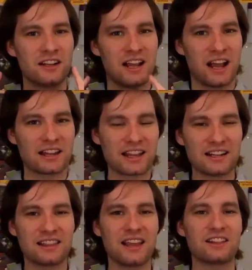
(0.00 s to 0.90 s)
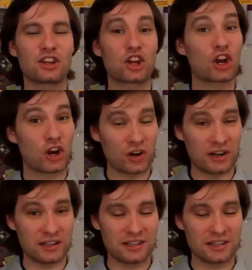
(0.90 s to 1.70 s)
I'd like to thank the current